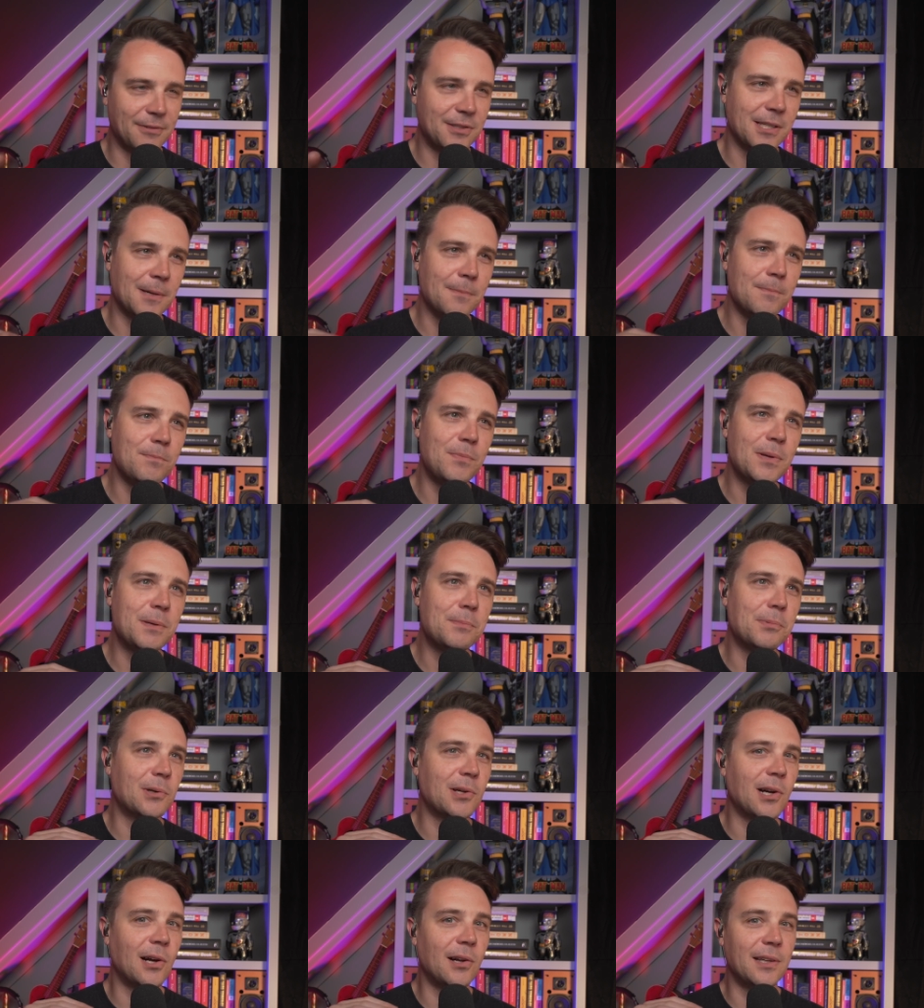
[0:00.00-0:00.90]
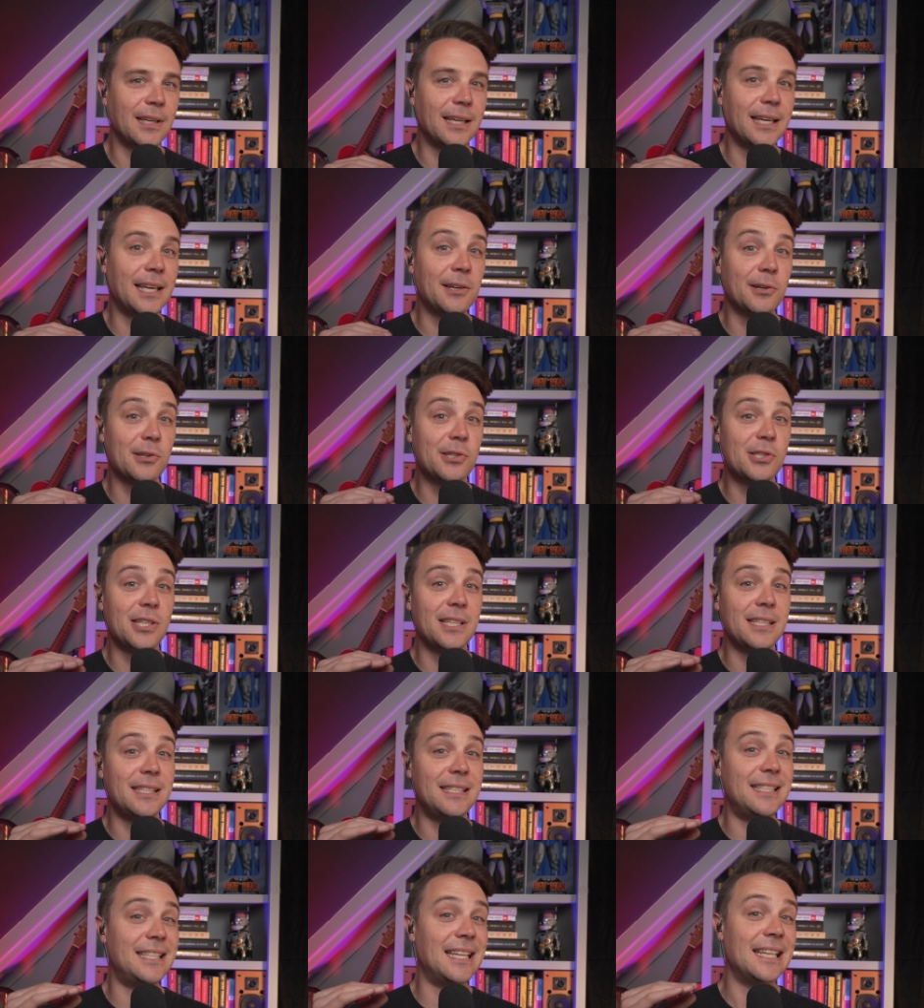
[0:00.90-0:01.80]
Some people call it
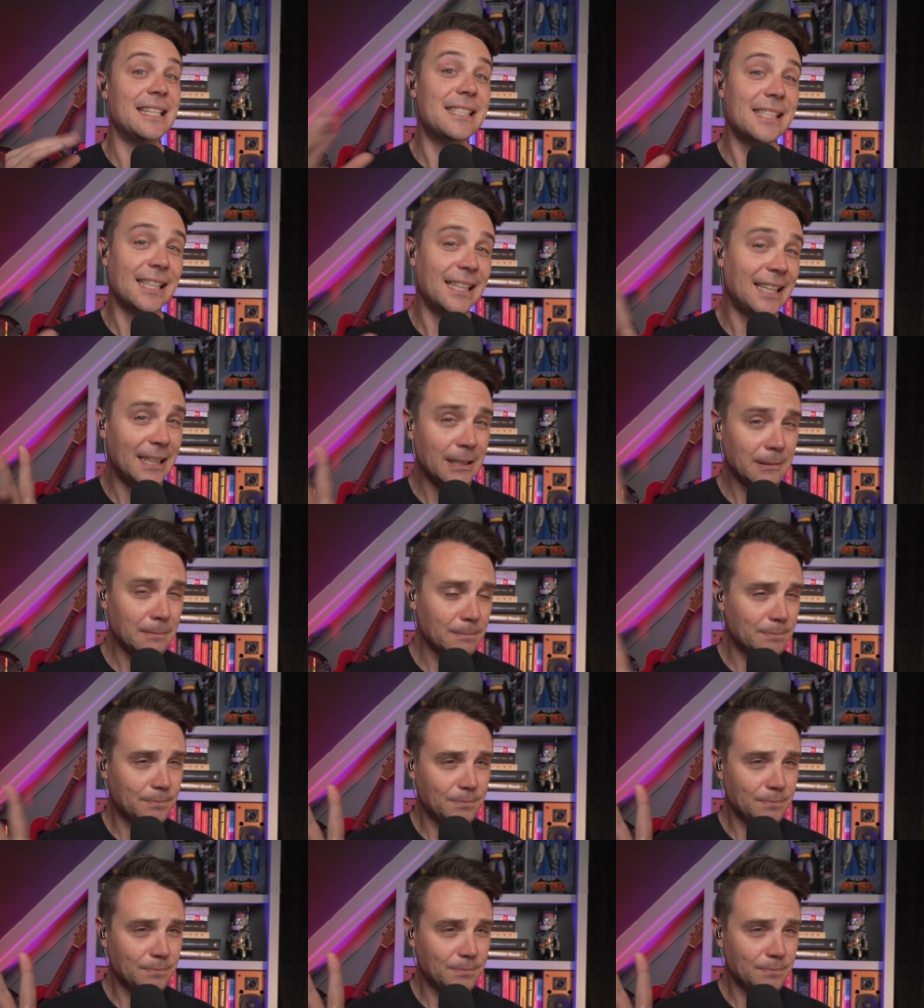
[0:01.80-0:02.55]
energy density.